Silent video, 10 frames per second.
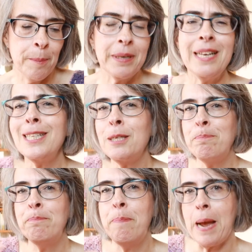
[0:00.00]
But
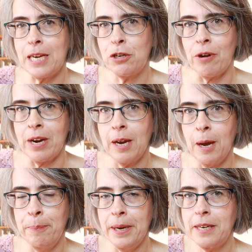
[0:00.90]
let's
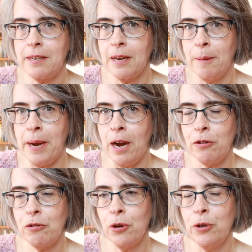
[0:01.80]
backtrack a bit
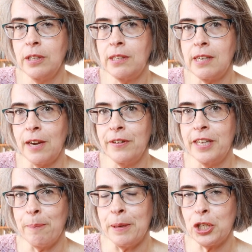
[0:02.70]
about who this
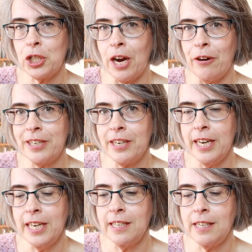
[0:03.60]
David Kopesh character
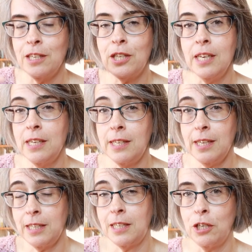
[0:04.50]
is. He's
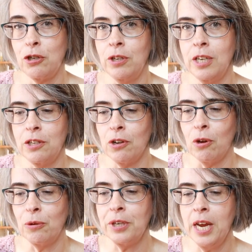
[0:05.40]
62 years
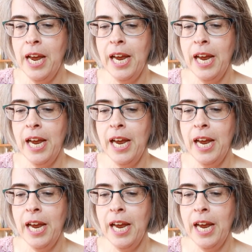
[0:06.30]
old.